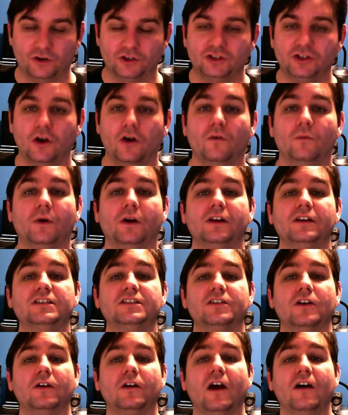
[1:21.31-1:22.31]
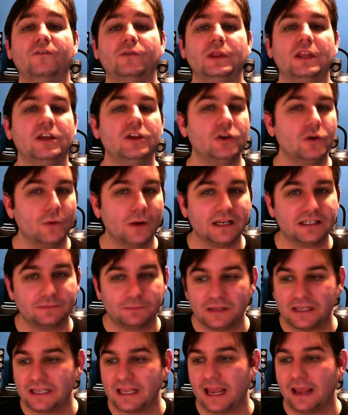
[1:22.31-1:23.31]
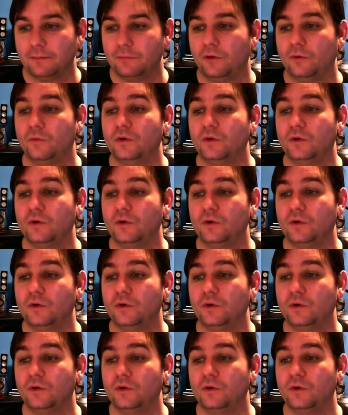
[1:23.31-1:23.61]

So we're going to start off with the USB cable,